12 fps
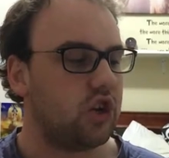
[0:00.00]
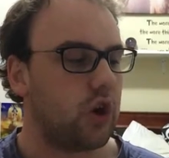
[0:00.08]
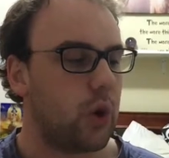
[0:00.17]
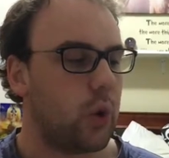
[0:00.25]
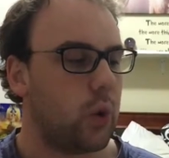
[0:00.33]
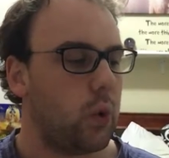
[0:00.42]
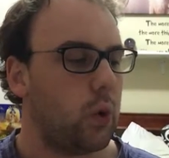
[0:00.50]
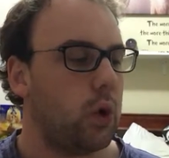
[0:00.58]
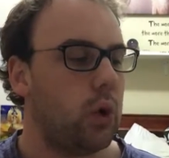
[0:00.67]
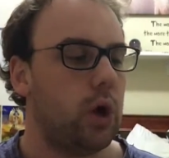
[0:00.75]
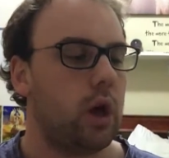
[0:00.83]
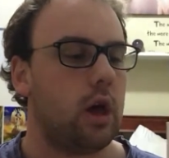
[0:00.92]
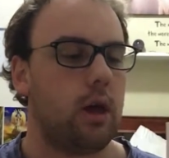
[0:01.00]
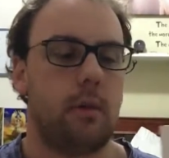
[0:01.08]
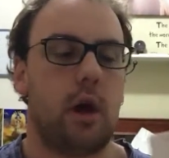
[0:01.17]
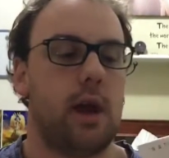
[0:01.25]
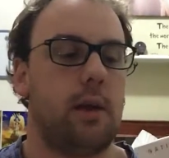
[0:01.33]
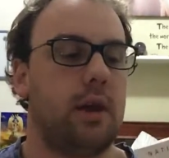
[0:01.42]
show,
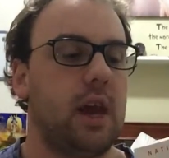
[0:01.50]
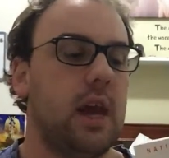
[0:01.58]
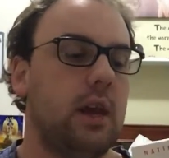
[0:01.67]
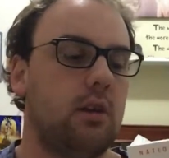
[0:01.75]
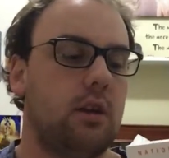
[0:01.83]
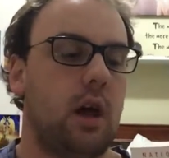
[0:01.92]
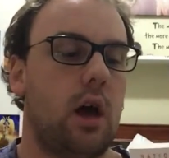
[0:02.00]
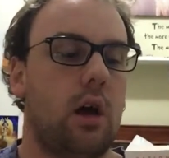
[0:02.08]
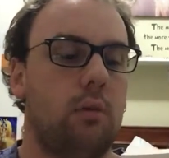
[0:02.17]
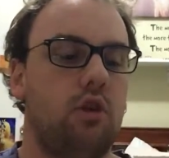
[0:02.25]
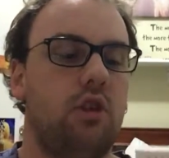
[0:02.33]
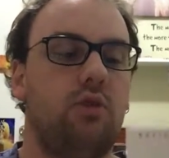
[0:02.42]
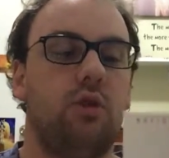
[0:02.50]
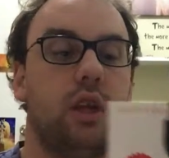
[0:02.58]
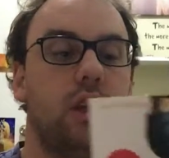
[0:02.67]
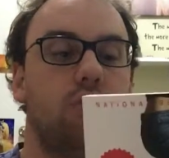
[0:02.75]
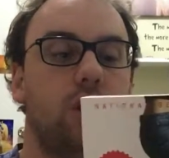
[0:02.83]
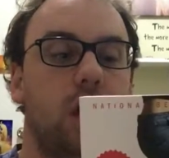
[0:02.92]
I Am Kate. She's
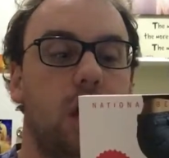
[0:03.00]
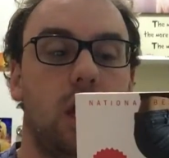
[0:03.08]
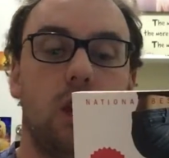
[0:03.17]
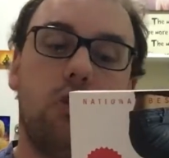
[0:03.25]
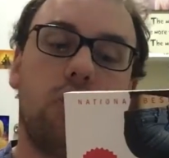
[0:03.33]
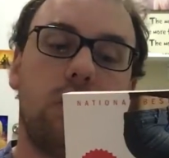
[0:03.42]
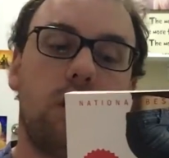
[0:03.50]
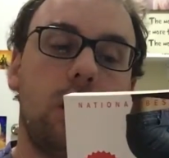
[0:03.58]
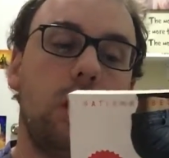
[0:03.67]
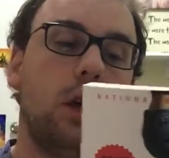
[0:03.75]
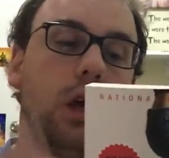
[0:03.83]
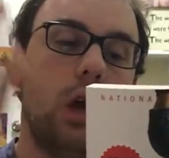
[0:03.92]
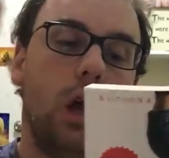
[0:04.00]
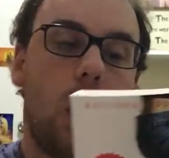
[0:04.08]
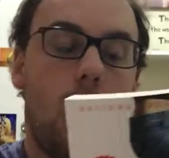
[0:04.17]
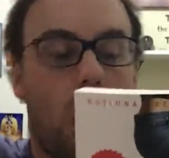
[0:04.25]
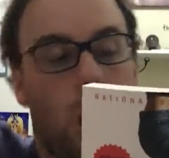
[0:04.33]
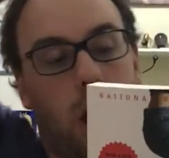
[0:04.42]
really interesting.
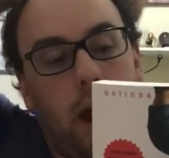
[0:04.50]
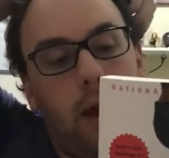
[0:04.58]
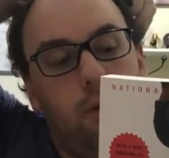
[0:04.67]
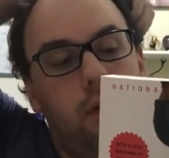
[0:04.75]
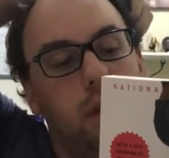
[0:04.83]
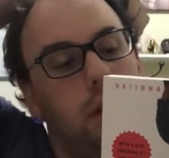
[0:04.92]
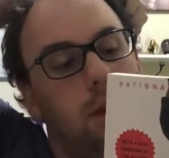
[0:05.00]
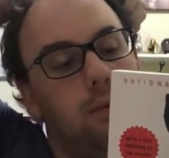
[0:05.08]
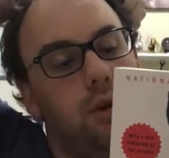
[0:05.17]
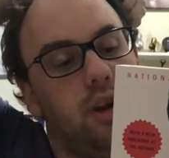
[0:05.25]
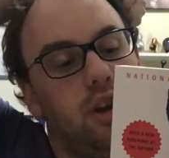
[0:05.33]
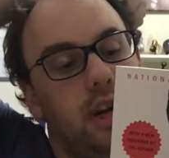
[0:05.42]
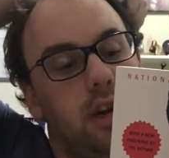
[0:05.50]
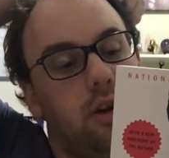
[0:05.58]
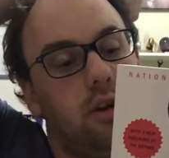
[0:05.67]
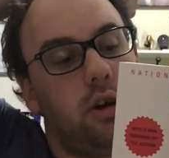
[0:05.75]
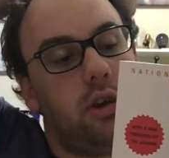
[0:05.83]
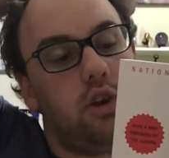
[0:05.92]
I really appreciate
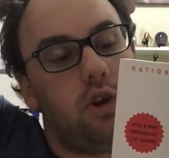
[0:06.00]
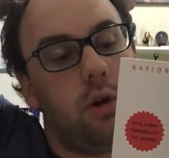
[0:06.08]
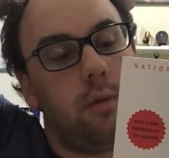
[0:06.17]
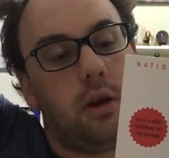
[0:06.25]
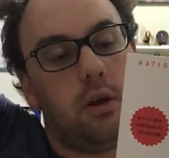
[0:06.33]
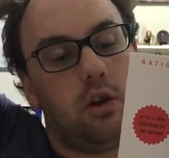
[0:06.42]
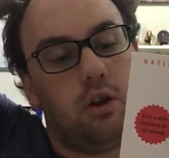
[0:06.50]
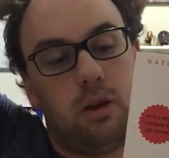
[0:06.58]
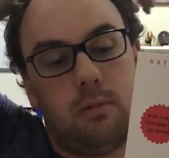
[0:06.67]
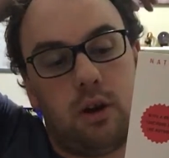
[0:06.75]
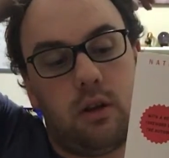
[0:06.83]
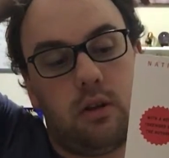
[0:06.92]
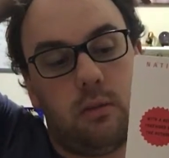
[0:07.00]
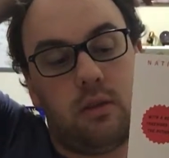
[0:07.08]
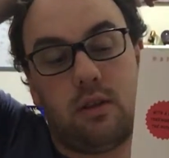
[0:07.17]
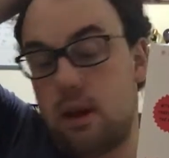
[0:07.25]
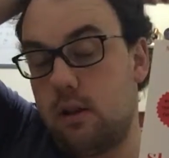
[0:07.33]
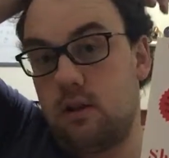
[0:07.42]
her in the show because she brings some
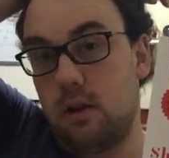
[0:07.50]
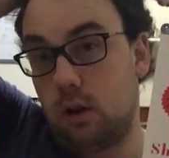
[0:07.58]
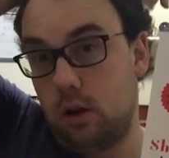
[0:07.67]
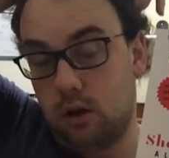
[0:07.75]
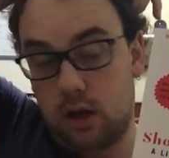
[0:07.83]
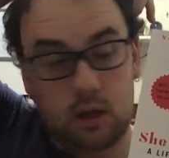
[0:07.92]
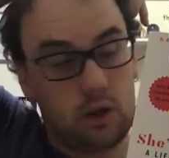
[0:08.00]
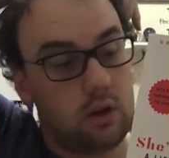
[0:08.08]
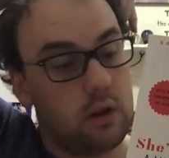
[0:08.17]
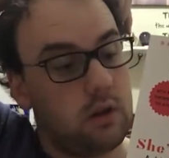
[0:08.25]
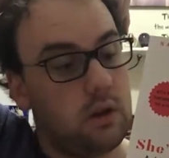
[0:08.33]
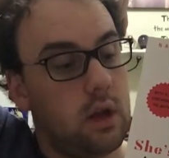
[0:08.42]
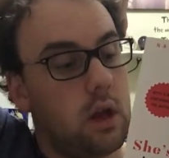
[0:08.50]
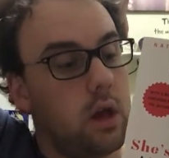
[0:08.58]
sense and intelligence,